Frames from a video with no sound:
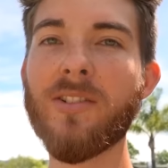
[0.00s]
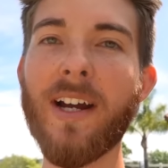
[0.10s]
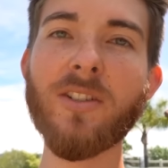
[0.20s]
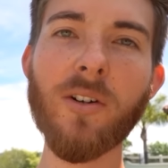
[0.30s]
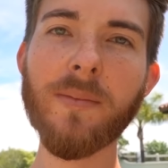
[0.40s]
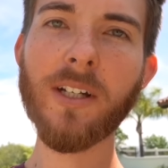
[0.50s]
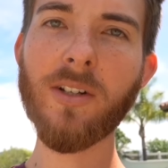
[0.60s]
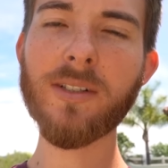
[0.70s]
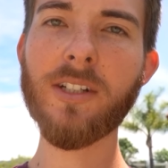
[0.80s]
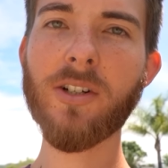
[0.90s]
So I told him to
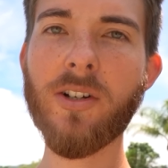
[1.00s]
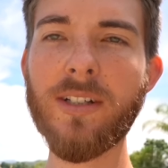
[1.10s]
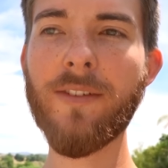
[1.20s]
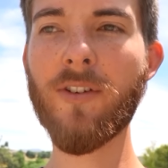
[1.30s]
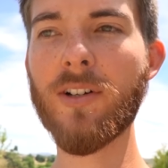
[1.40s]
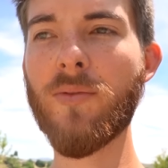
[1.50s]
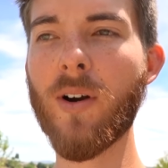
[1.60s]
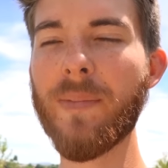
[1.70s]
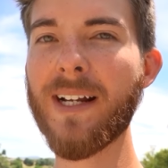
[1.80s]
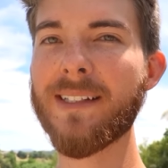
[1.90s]
use the jacuzzi first for
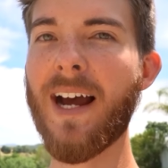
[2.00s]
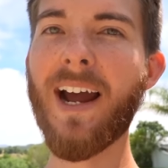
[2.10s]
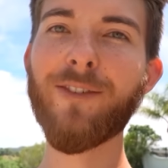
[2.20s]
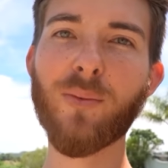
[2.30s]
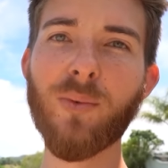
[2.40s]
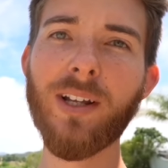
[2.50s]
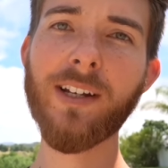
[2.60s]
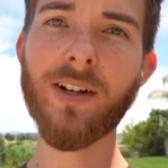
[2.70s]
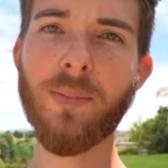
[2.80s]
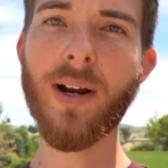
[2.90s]
it because I have a
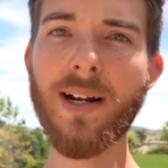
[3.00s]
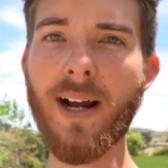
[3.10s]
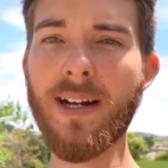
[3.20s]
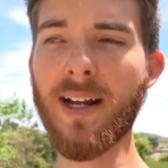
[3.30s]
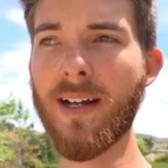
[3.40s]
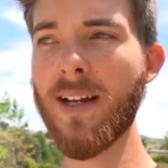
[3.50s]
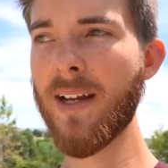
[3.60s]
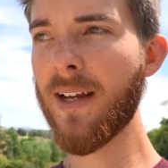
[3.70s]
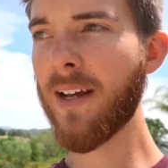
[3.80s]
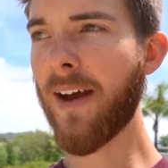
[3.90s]
really good prank idea.
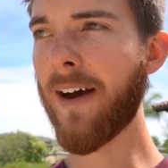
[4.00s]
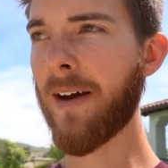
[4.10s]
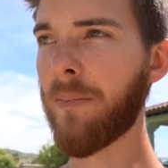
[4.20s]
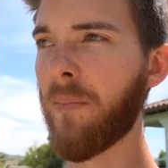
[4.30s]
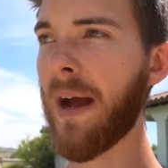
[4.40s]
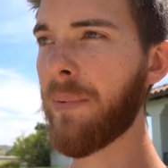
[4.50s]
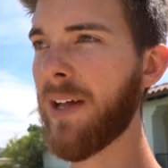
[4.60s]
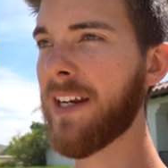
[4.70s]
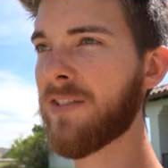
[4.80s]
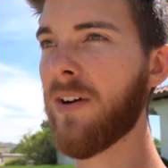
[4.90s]
Um, my
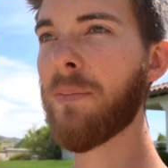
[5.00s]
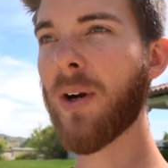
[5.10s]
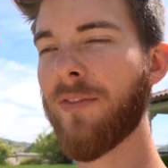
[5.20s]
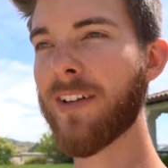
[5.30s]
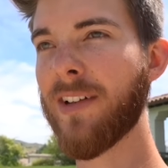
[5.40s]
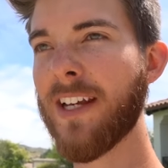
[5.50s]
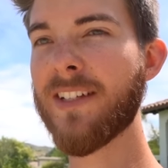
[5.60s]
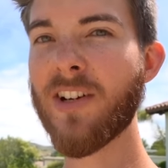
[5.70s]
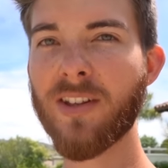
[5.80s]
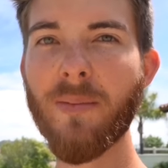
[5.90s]
plan is going perfectly, he
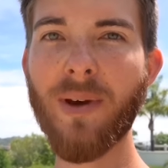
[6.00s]
took the